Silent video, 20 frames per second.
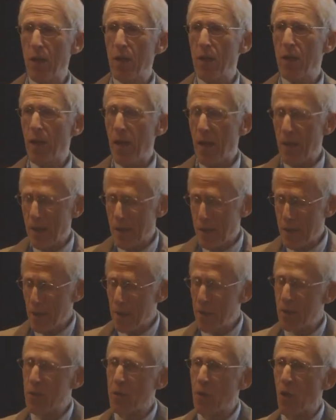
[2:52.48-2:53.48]
and
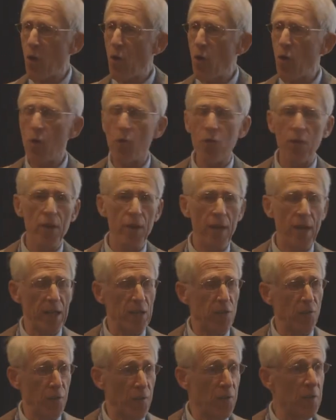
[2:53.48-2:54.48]
did so over the
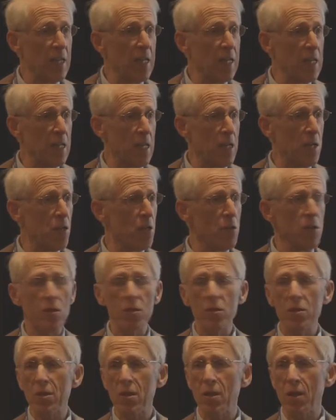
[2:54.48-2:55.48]
next 15
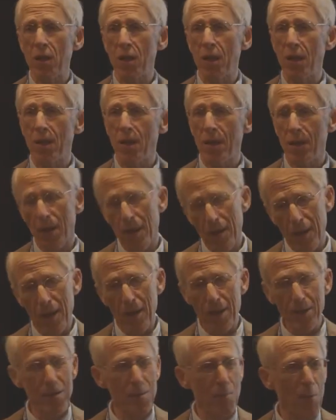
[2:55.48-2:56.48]
years. I
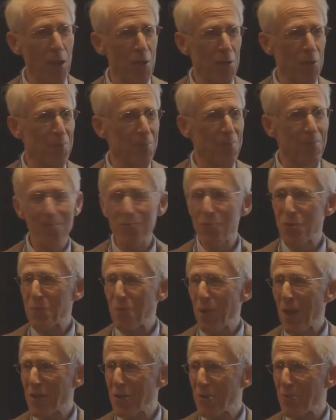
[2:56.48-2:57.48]
had some other
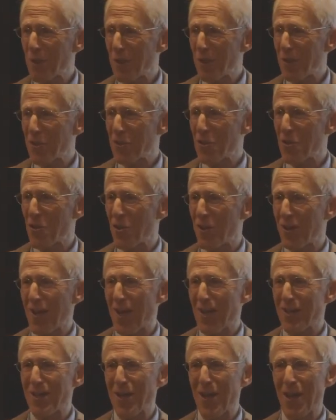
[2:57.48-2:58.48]
responsibilities during
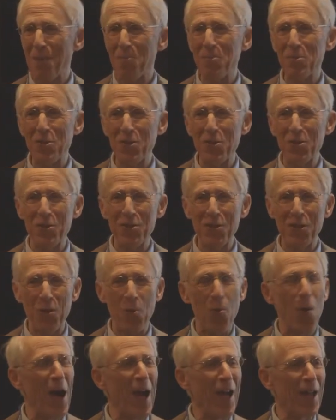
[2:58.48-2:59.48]
that time, so it took a
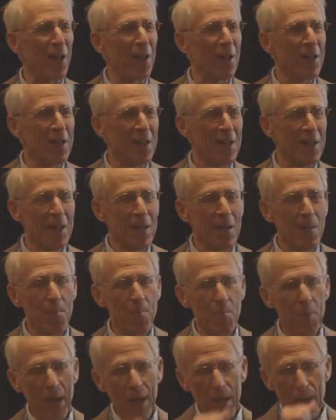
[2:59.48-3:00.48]
while.
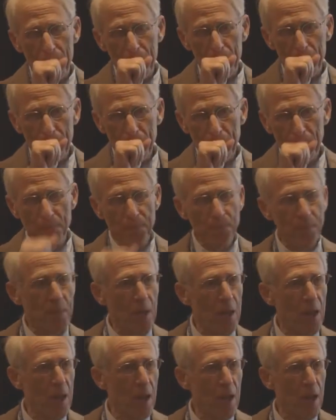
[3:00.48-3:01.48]
But
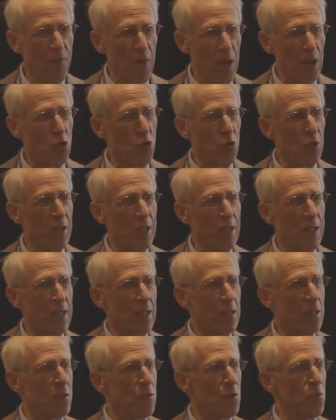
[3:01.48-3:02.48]
eventually
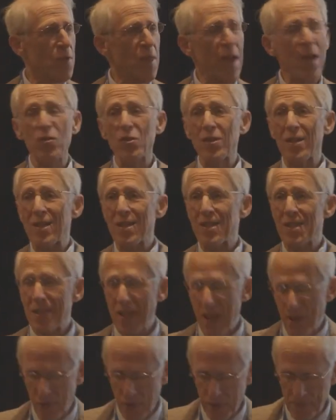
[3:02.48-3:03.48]
in
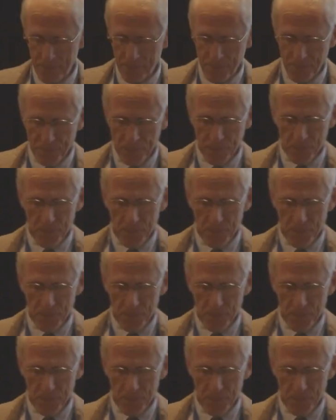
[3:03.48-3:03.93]
2007,